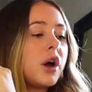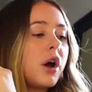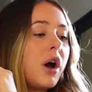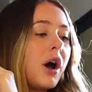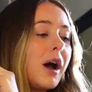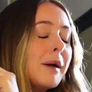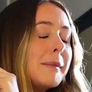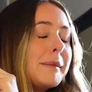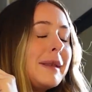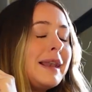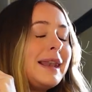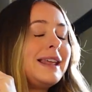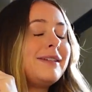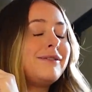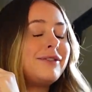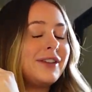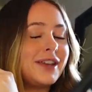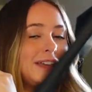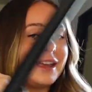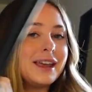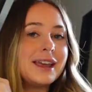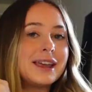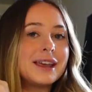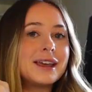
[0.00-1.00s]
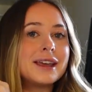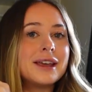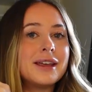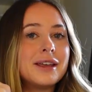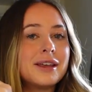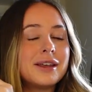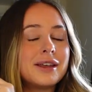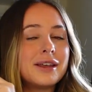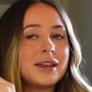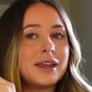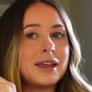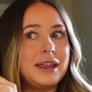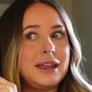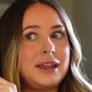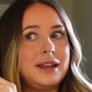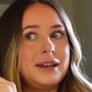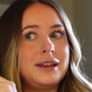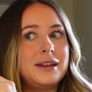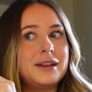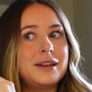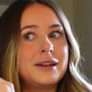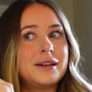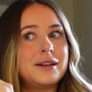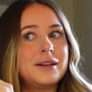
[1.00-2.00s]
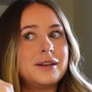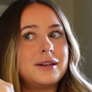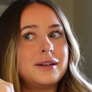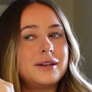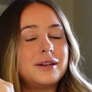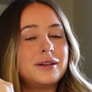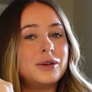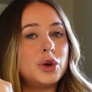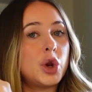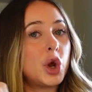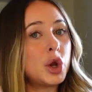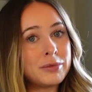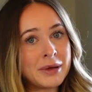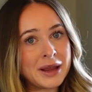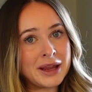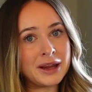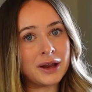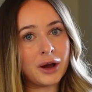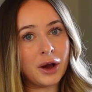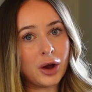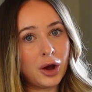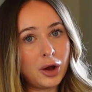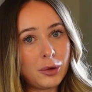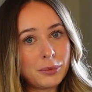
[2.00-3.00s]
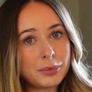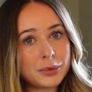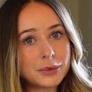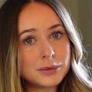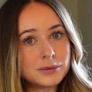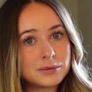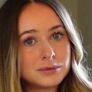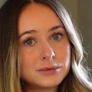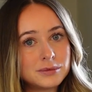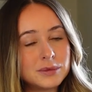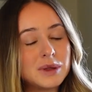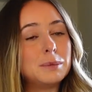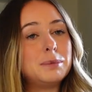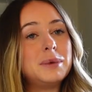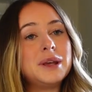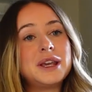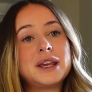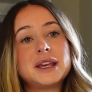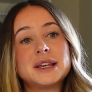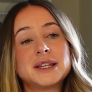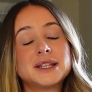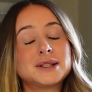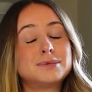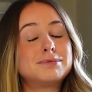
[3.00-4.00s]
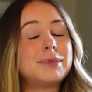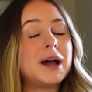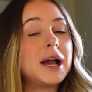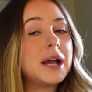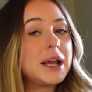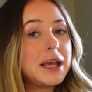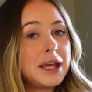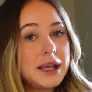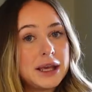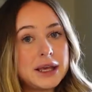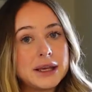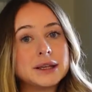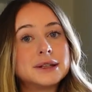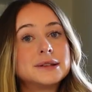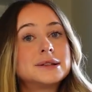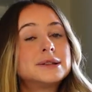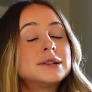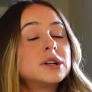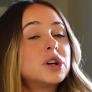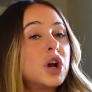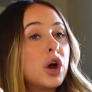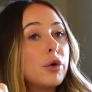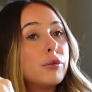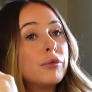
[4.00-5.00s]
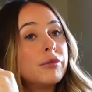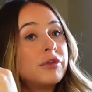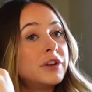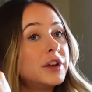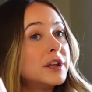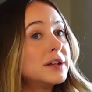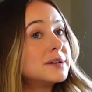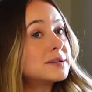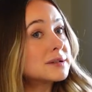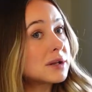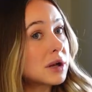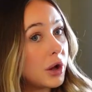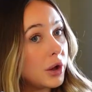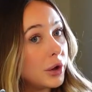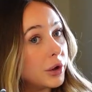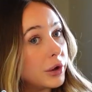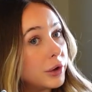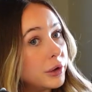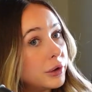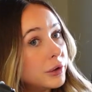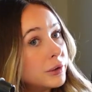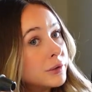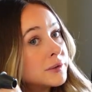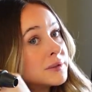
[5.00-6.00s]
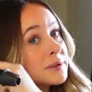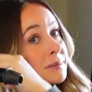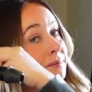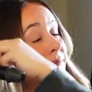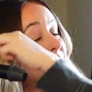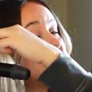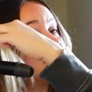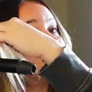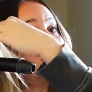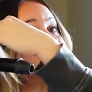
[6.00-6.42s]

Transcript: I'm living in no makeup the biggest, baggiest, comfiest clothes, my